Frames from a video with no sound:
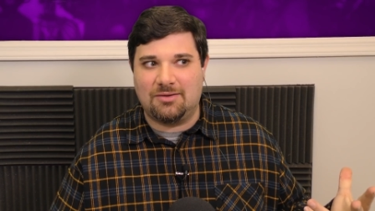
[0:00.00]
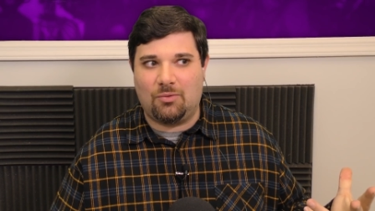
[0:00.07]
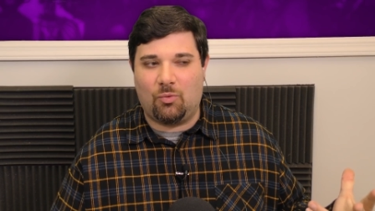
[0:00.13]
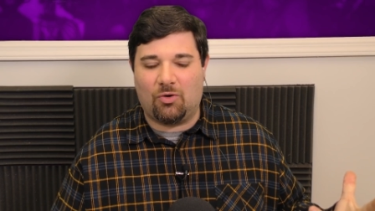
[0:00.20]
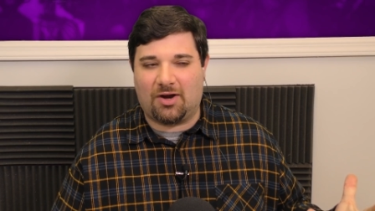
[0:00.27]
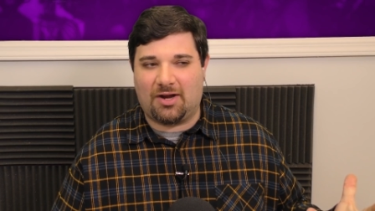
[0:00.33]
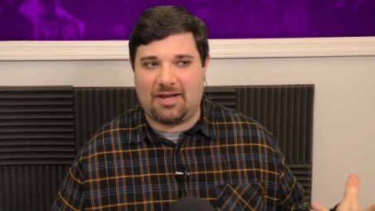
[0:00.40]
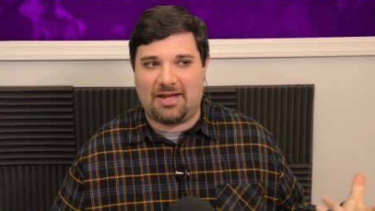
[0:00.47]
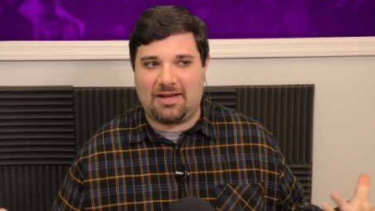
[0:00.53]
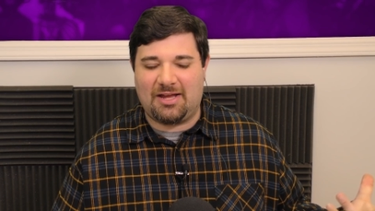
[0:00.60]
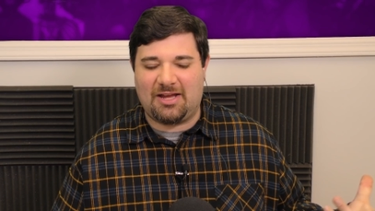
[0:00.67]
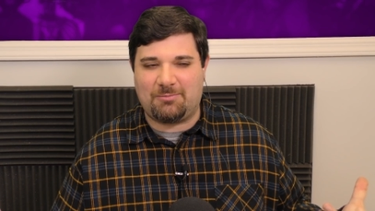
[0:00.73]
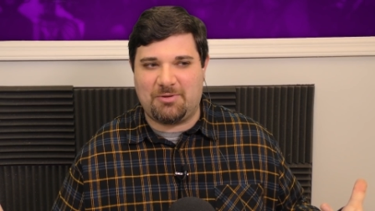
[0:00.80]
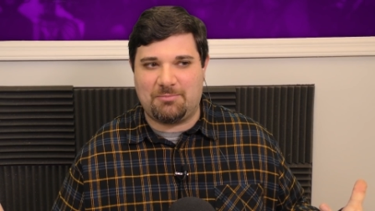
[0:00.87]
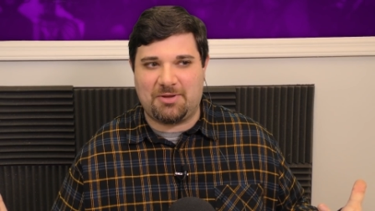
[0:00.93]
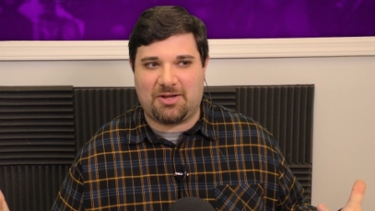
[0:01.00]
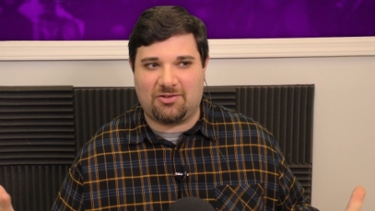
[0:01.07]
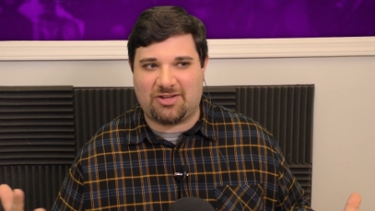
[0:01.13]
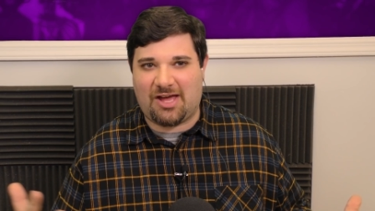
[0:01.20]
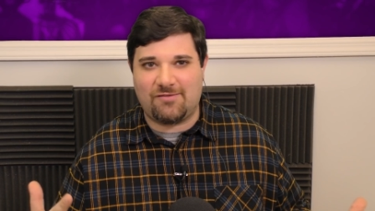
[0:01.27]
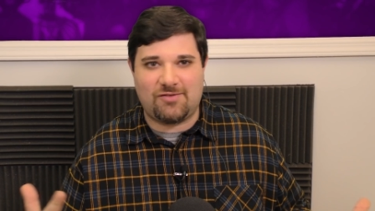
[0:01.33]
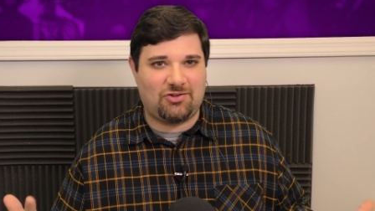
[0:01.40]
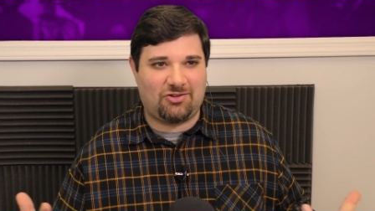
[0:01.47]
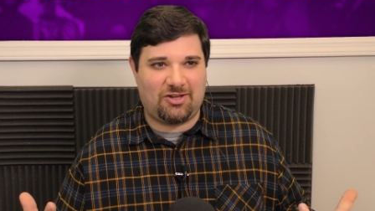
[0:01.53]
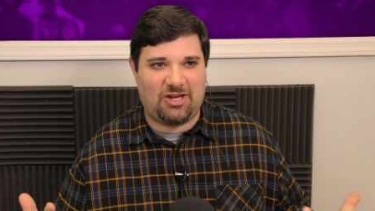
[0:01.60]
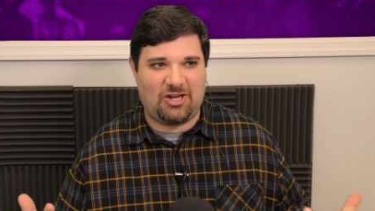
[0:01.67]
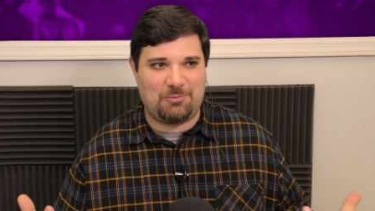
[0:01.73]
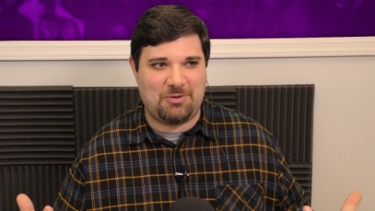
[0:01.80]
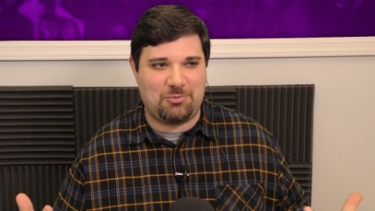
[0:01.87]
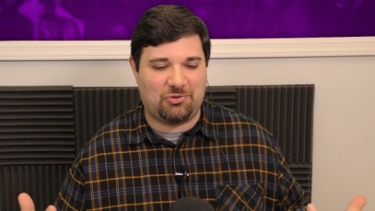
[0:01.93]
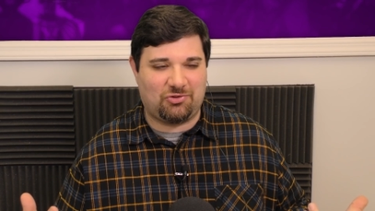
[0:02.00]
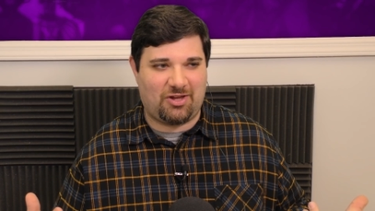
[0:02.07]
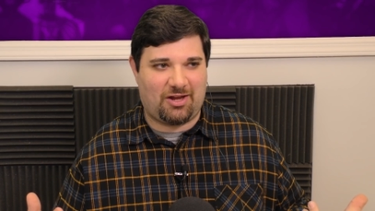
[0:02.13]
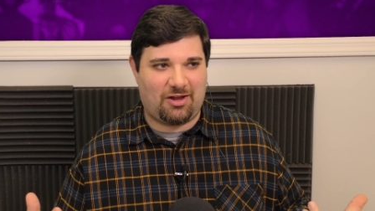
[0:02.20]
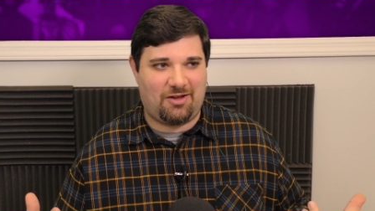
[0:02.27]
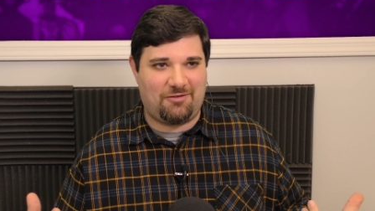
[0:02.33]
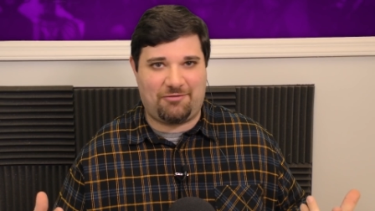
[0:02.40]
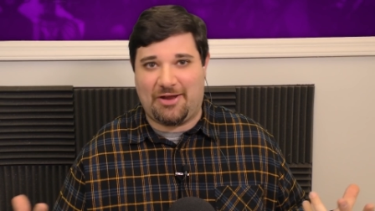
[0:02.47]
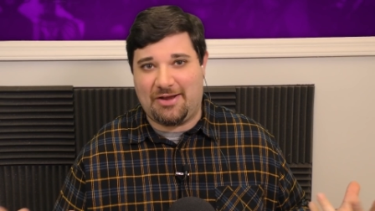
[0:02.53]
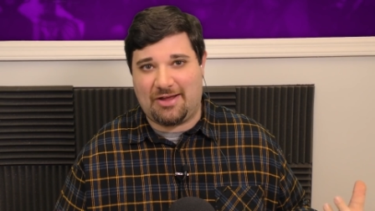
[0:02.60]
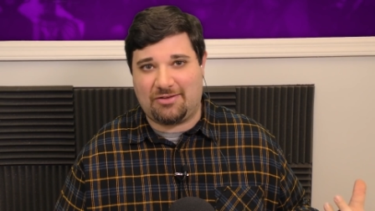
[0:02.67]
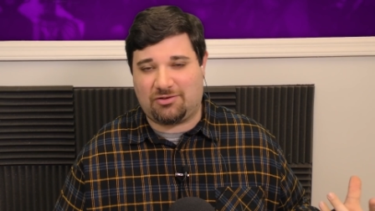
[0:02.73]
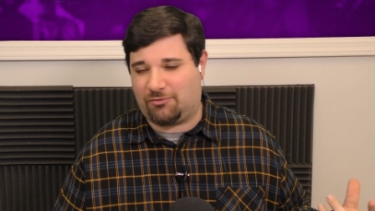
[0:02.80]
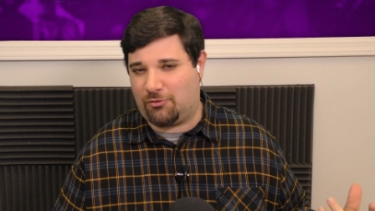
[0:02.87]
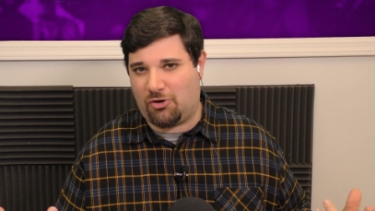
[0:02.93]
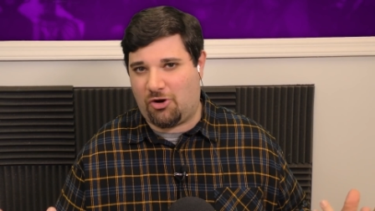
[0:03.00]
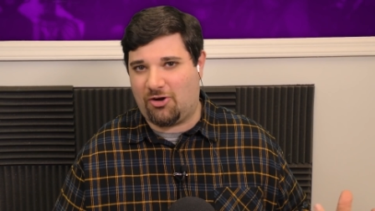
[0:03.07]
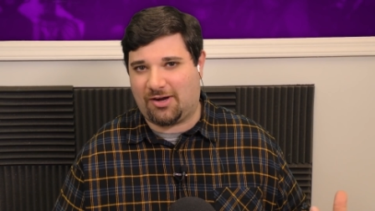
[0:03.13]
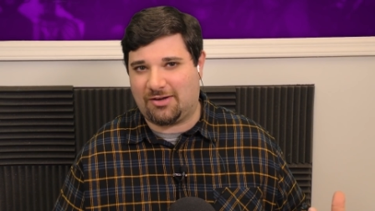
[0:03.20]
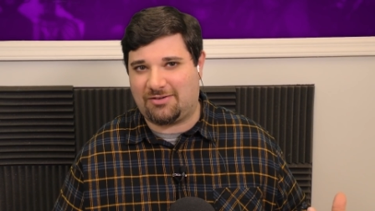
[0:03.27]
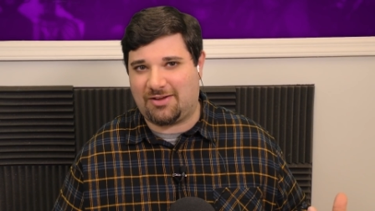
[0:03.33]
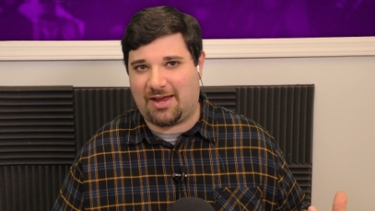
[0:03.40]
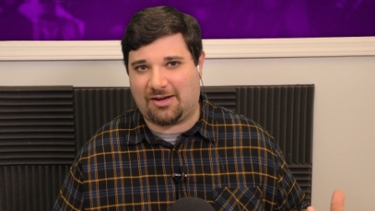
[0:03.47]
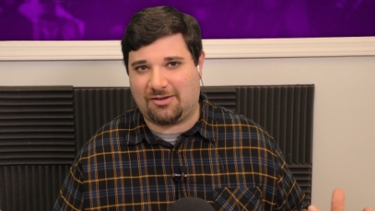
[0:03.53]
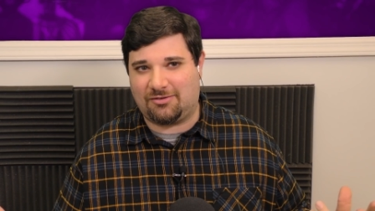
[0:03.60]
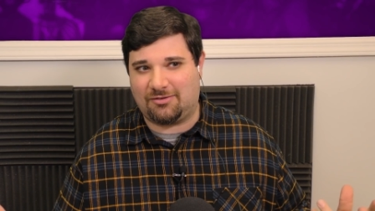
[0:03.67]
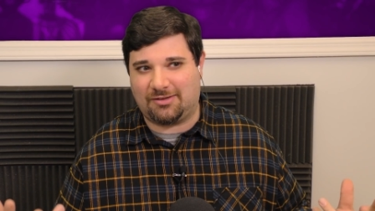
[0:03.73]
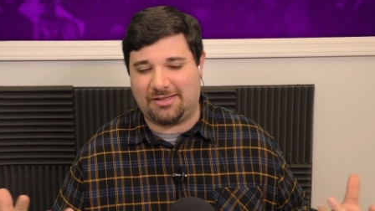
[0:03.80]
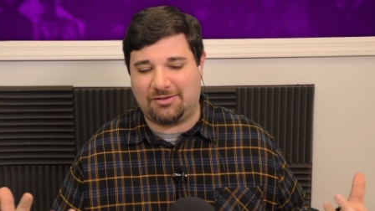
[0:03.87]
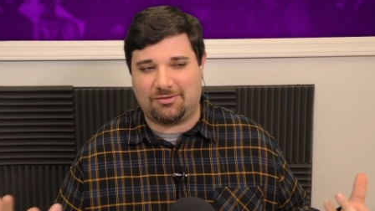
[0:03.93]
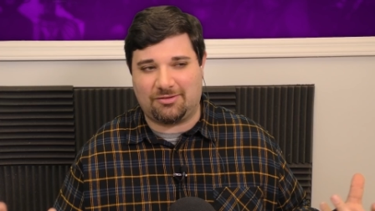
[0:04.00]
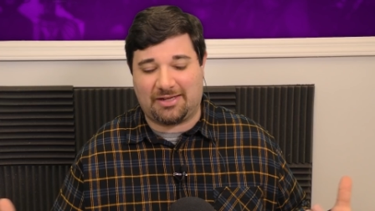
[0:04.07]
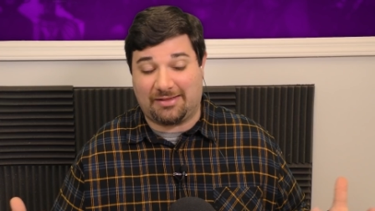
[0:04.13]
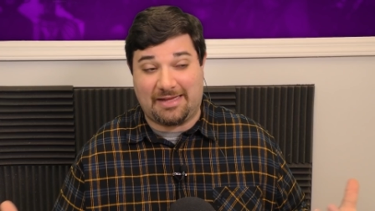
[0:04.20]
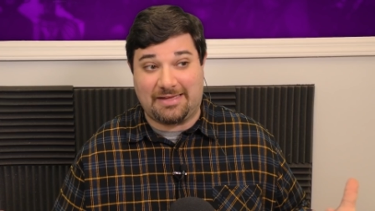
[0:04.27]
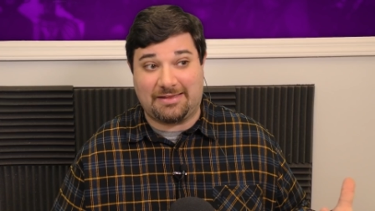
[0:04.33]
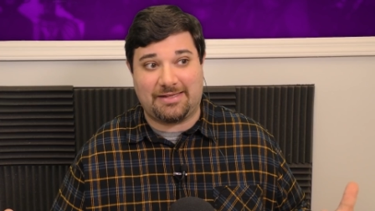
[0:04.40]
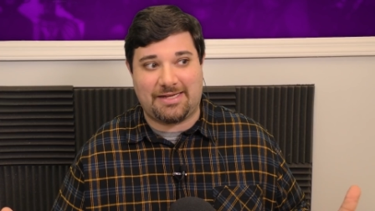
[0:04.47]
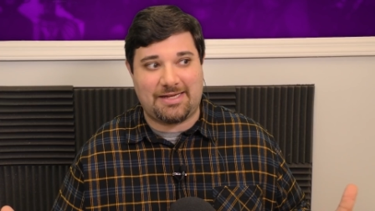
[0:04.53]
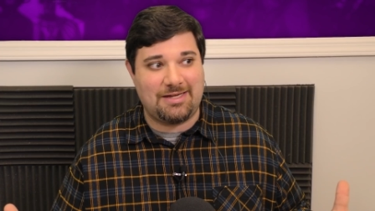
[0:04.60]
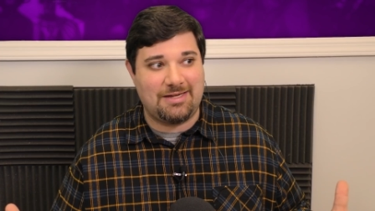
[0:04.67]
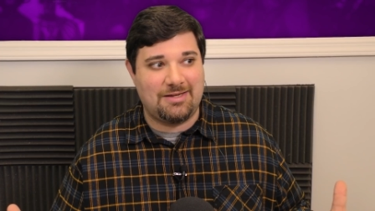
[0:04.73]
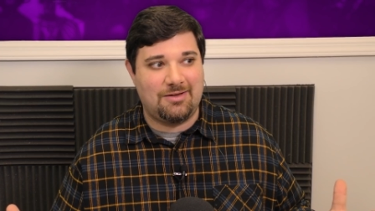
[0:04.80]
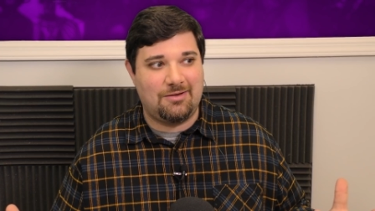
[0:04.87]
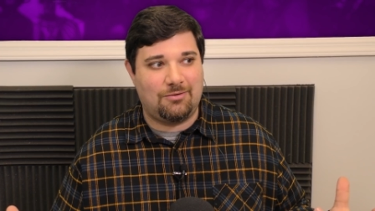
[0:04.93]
we're going to get Hickman, because obviously Hickman was like a Fantastic Four architect lately.